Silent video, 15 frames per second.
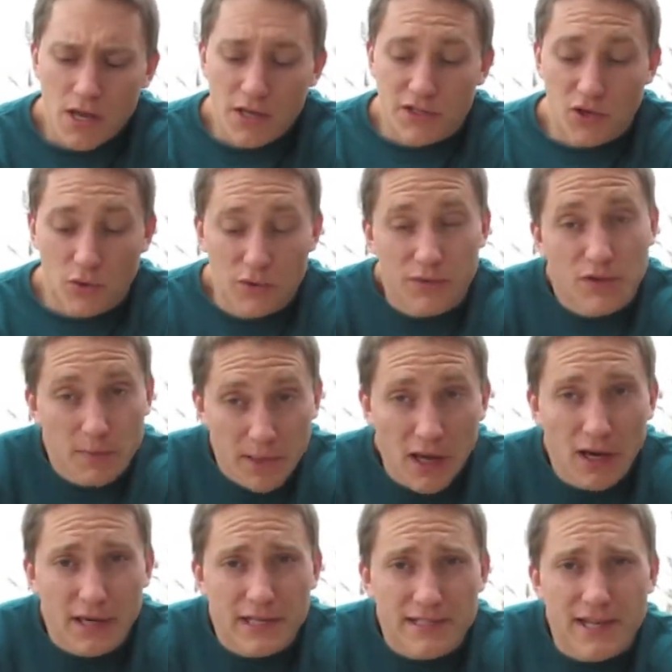So, to be
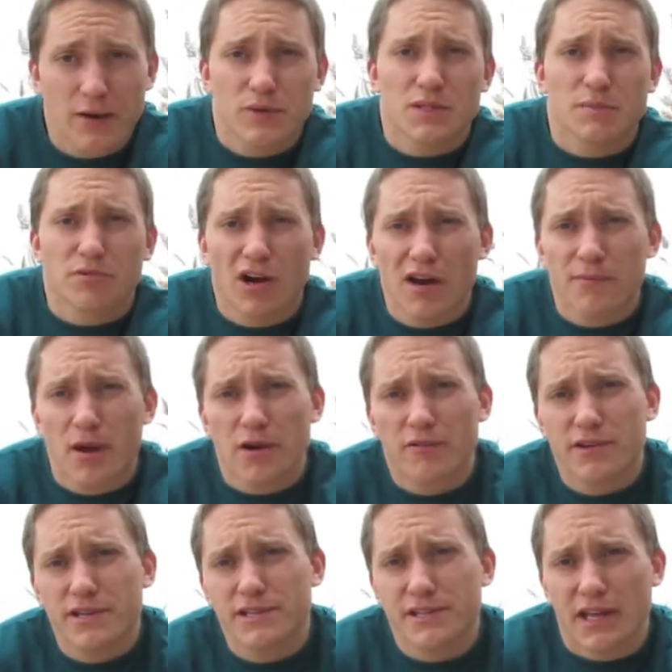honest, that was the primary
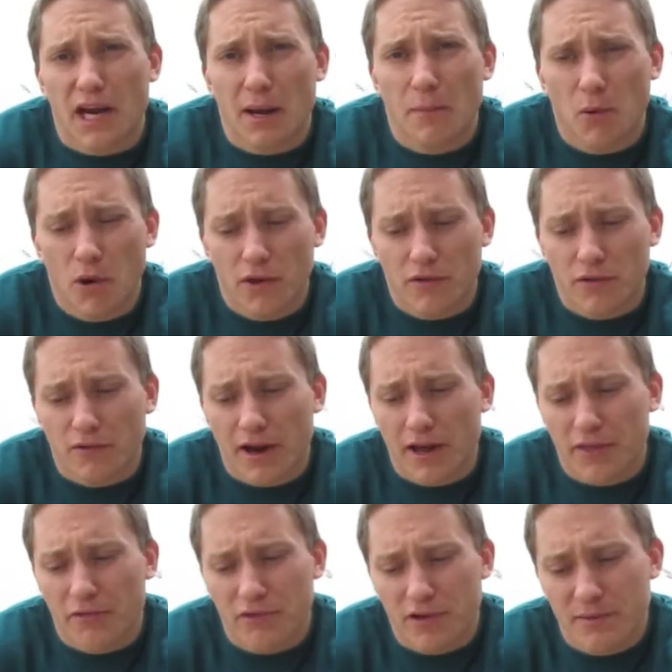reason that I bought the Rat
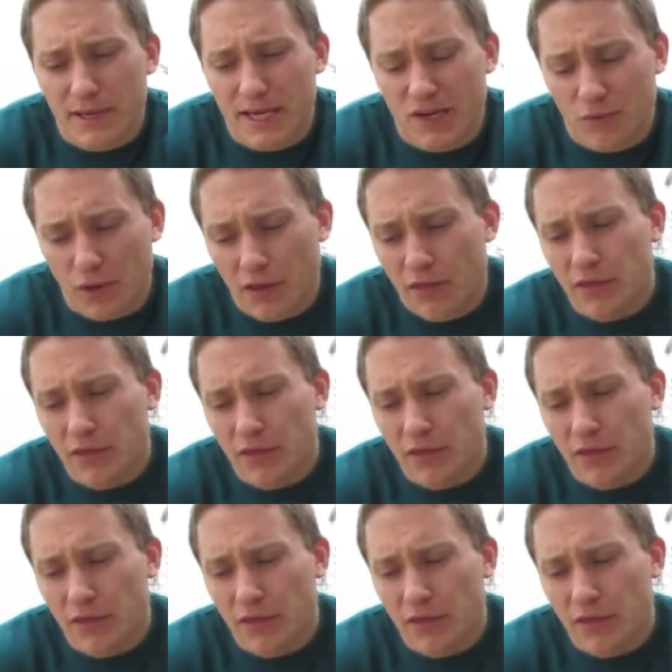3 to begin with.